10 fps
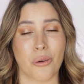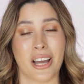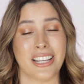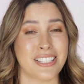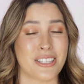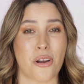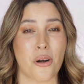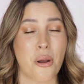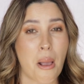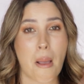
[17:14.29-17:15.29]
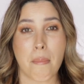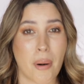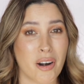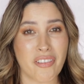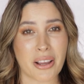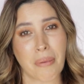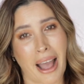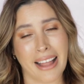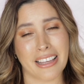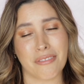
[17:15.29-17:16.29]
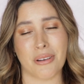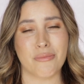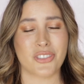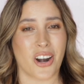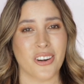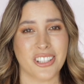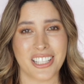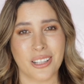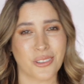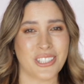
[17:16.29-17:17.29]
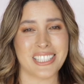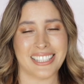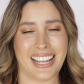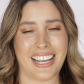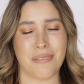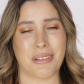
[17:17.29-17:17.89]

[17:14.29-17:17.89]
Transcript: What is your perfect palette from Charlotte Tilbury's line?